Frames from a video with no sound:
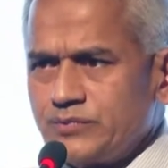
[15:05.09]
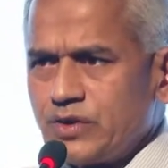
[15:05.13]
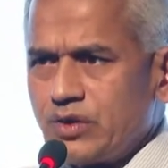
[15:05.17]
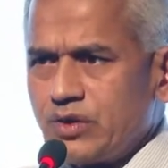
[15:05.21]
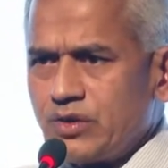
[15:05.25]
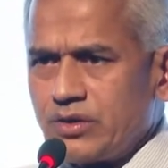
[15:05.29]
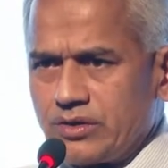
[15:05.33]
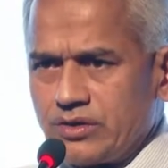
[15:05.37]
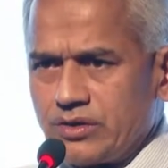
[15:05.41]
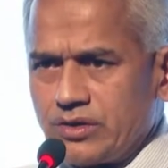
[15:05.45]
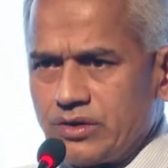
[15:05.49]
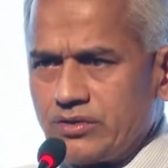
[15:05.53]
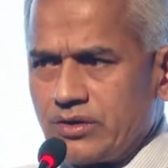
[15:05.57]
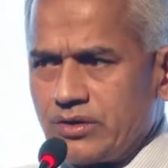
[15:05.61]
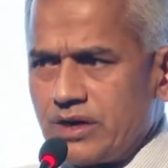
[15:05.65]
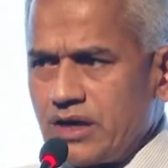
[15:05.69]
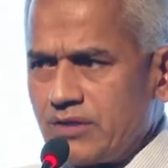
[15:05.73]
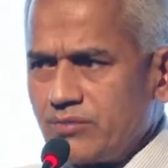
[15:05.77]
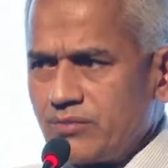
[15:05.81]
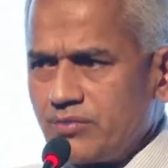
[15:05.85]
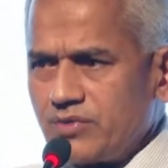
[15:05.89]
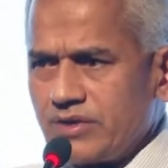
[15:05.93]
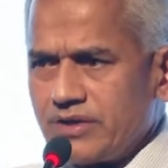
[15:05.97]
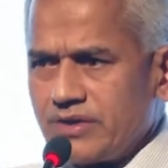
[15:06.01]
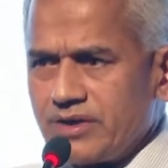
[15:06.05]
or other
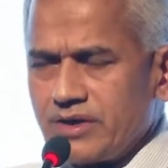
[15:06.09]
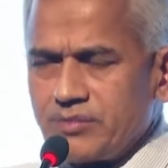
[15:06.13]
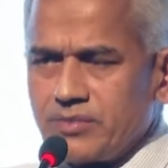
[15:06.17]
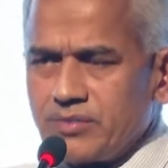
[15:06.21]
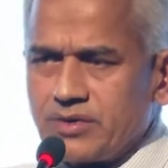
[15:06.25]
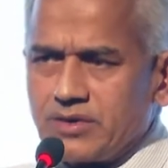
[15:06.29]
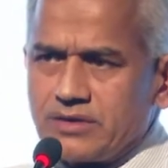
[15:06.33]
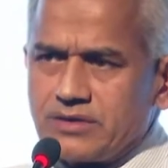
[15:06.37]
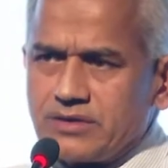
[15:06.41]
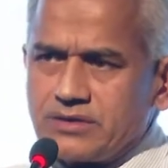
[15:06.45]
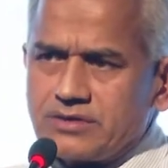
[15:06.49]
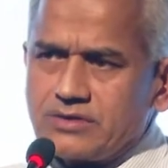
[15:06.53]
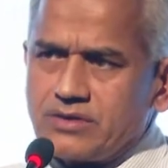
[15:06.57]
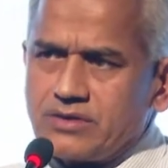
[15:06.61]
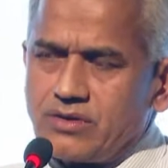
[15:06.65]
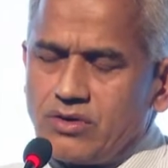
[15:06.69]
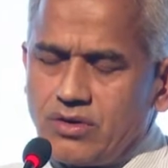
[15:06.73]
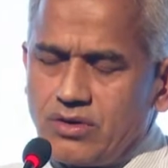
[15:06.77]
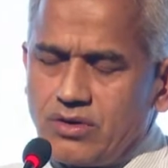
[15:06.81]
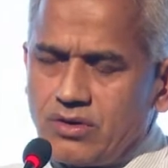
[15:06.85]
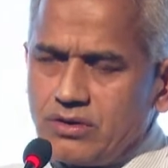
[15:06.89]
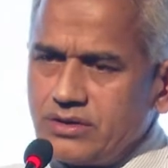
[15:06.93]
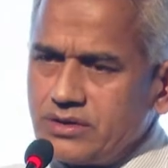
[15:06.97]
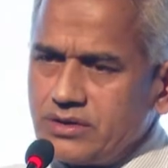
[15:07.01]
harmful chemicals, all